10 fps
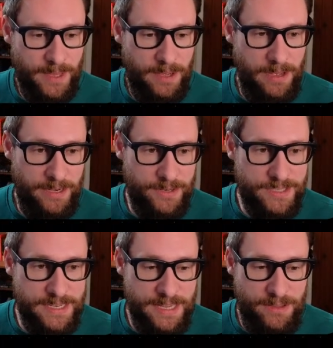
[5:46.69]
And
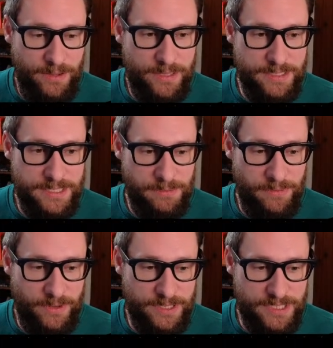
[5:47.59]
underneath you can see
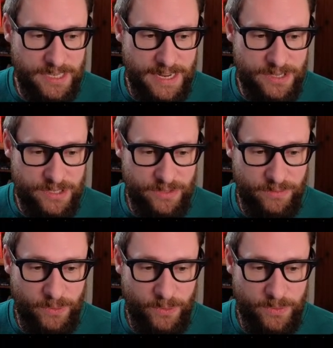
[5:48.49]
we've got a selection of
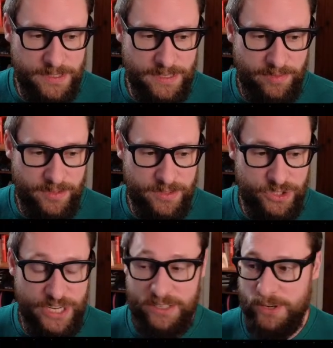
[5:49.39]
all the different
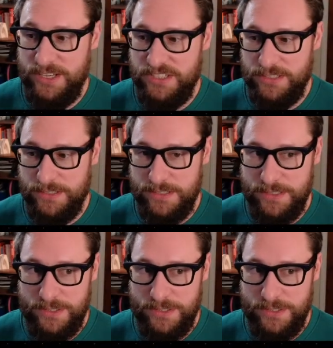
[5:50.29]
generations.